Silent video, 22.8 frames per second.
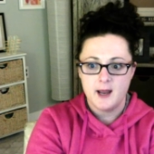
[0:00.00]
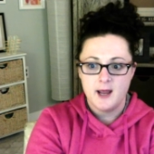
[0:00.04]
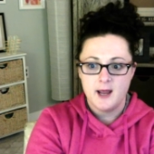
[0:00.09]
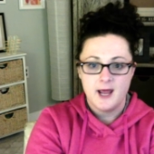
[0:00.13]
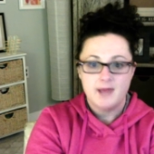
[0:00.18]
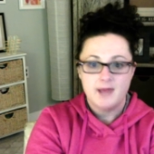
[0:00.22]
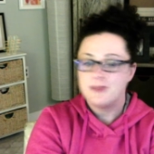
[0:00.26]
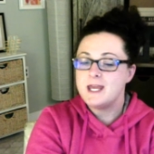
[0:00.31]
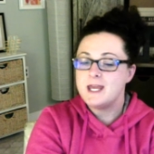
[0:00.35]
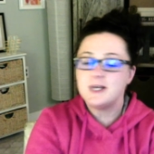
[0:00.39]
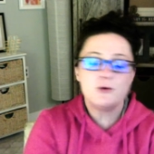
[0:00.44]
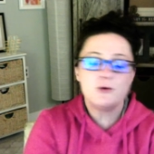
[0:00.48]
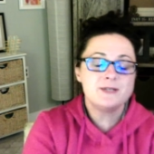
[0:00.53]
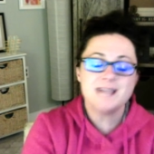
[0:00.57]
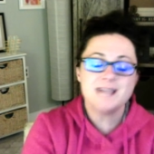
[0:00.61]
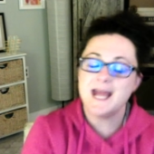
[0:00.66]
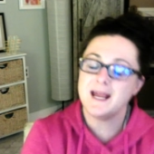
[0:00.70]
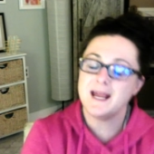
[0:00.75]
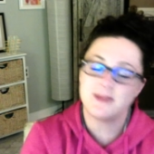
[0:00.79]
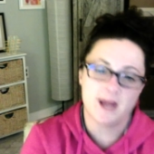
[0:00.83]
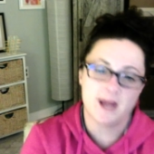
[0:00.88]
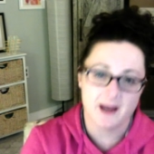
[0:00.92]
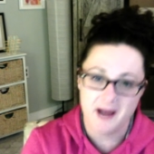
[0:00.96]
They don't take
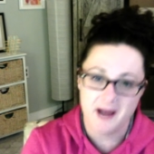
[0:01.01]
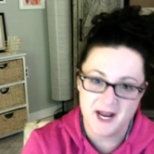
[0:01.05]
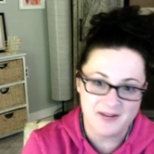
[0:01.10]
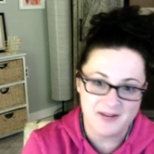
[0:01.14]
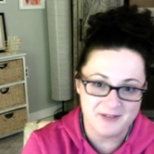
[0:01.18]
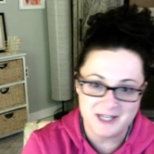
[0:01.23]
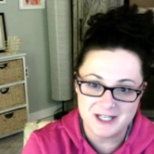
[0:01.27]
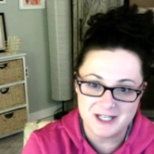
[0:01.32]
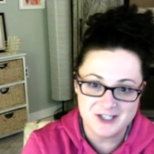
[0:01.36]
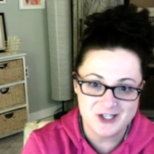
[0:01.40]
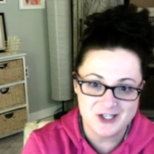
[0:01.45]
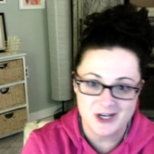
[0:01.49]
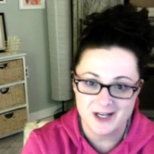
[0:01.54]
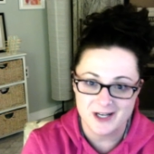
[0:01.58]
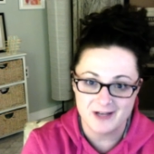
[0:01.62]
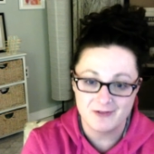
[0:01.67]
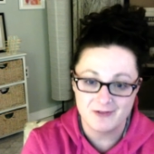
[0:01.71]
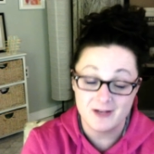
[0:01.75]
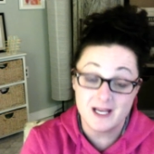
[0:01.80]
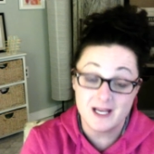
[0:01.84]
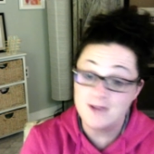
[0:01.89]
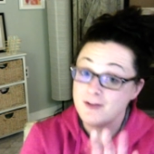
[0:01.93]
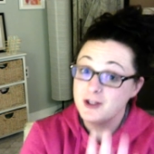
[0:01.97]
that kind of initiative.
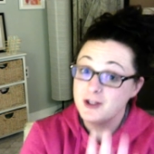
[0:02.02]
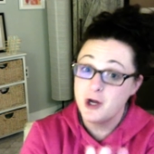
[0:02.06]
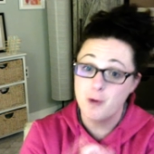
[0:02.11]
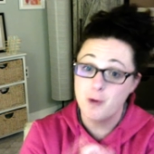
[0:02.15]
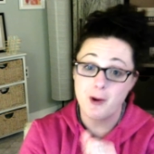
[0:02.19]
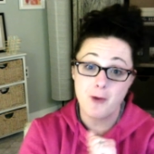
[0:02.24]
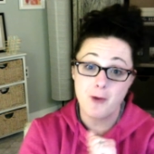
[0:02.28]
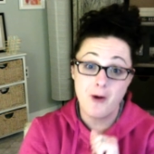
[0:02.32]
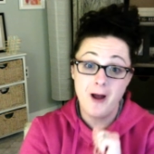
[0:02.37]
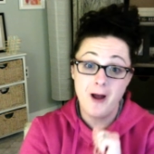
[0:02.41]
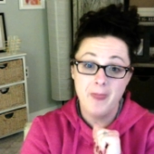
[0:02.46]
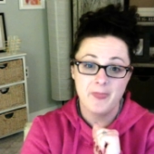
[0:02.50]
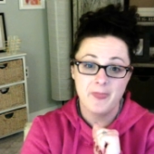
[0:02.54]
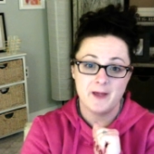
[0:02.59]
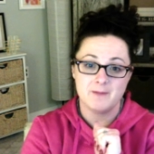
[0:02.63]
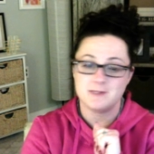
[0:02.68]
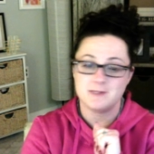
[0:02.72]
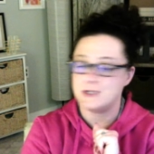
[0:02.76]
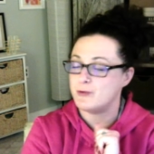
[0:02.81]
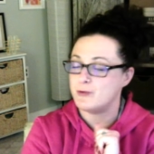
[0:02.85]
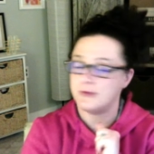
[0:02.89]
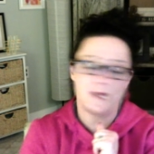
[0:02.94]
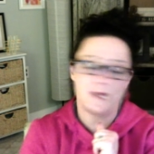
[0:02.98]
Even though we want them
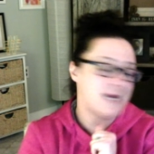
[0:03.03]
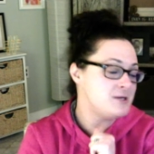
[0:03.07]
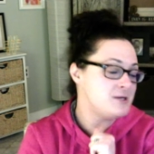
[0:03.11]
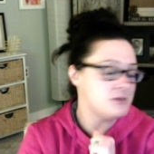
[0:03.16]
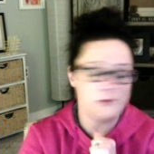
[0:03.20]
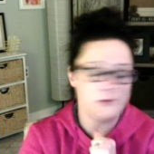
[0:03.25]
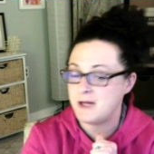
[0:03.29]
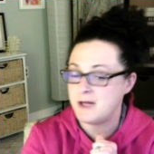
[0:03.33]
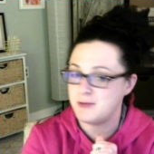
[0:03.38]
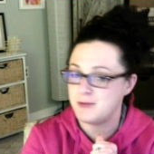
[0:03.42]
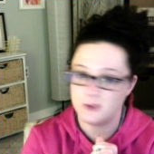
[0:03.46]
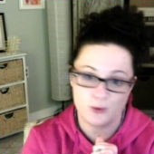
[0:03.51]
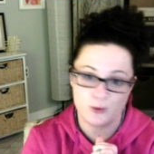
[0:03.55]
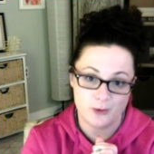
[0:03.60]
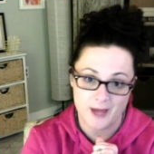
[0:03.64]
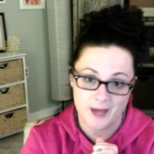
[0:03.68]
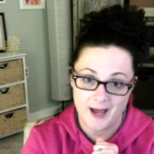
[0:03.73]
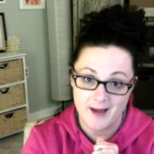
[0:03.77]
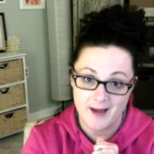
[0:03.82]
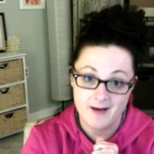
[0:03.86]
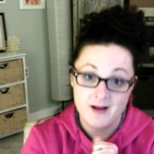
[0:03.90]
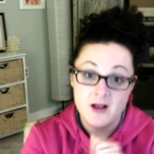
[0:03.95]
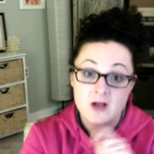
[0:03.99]
to, they do not do
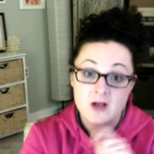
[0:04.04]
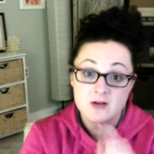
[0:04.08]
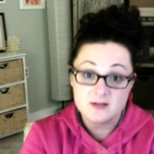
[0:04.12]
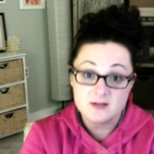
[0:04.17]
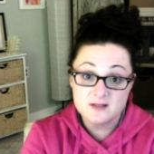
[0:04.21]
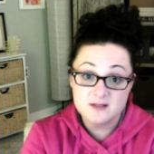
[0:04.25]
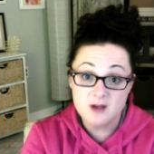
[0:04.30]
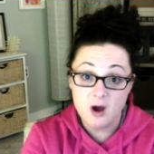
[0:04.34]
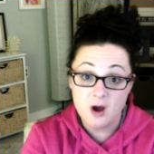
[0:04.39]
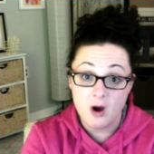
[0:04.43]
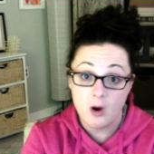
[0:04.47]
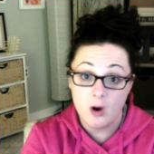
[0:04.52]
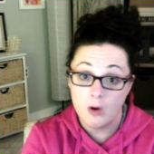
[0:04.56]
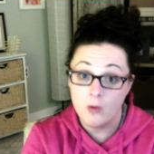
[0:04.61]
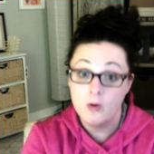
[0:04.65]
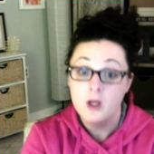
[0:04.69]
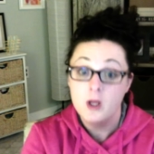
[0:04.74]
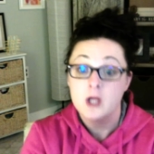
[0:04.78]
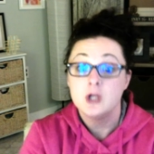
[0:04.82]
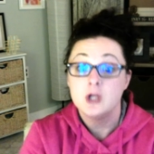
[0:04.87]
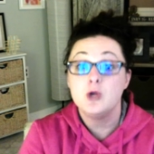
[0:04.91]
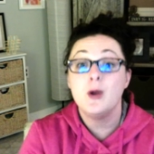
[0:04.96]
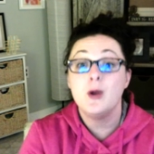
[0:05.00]
that. So
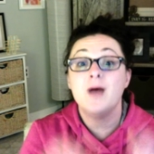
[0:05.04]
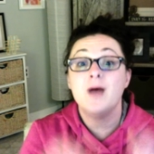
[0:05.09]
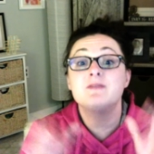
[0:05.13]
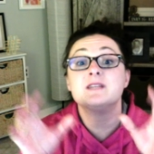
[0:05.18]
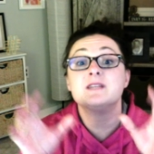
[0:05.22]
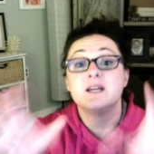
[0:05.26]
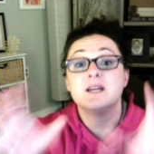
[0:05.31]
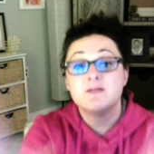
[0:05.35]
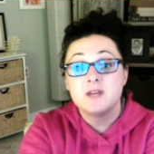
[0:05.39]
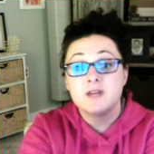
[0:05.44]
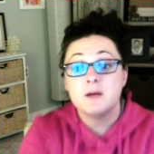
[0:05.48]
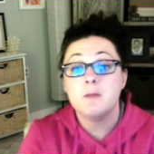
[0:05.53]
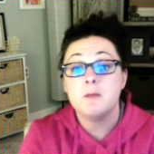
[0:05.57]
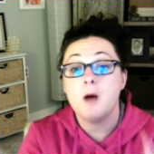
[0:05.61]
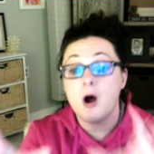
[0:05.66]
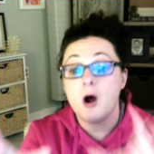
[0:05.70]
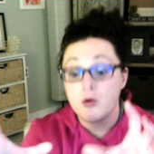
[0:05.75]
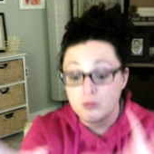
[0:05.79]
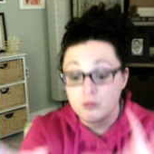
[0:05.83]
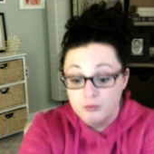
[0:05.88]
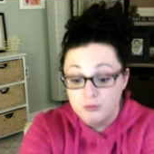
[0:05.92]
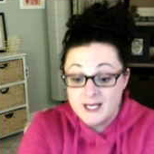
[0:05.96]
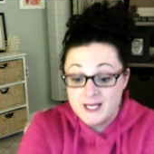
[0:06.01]
you have to give them a
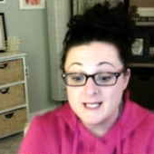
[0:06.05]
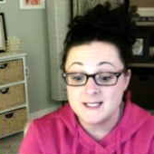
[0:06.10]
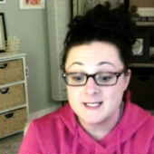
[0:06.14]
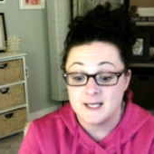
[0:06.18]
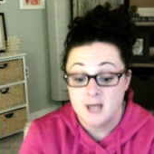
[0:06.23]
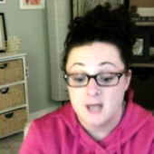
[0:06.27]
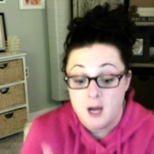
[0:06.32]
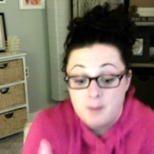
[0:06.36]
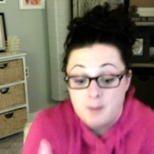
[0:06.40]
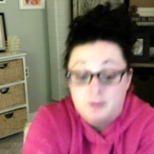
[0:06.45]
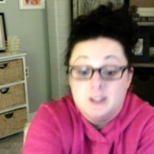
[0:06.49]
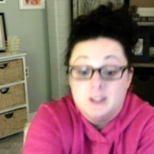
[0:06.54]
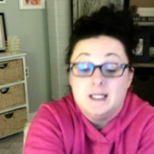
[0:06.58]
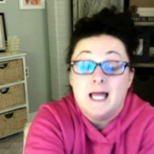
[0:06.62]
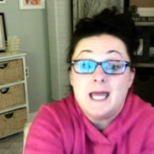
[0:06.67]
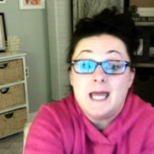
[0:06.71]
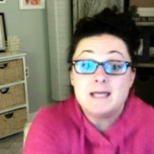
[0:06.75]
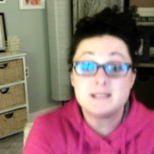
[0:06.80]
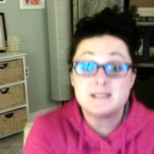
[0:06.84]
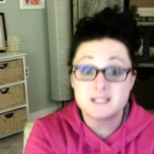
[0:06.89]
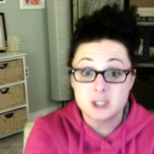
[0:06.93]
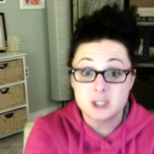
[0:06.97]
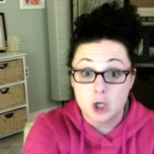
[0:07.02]
reason, a
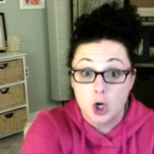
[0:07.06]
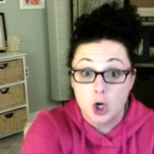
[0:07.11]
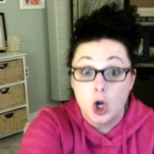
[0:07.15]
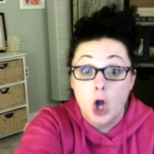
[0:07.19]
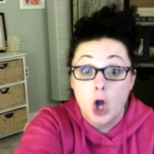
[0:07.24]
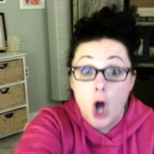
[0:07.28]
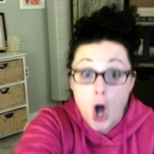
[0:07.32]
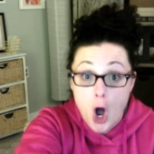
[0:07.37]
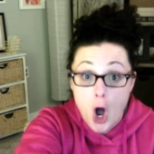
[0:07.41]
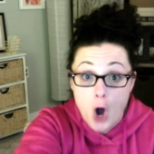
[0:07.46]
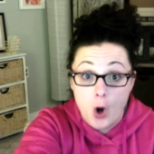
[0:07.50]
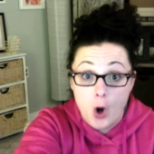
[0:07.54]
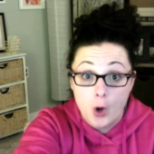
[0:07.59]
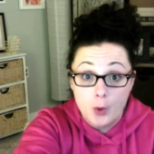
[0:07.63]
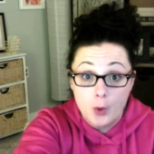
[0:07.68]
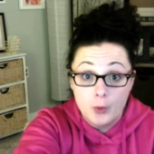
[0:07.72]
place to go.